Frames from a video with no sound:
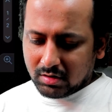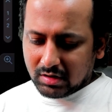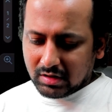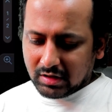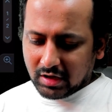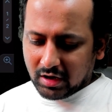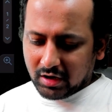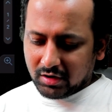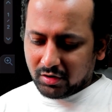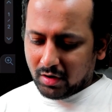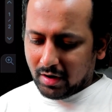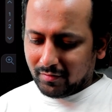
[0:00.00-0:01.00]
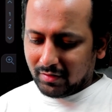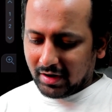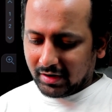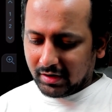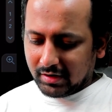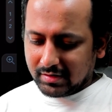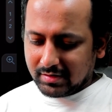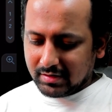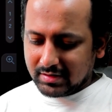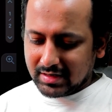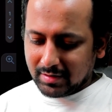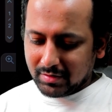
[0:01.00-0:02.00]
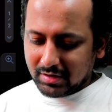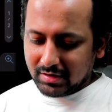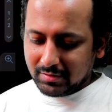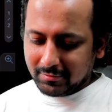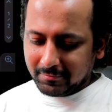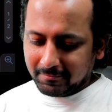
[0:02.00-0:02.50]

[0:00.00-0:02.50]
then you have Lancaster stemmer,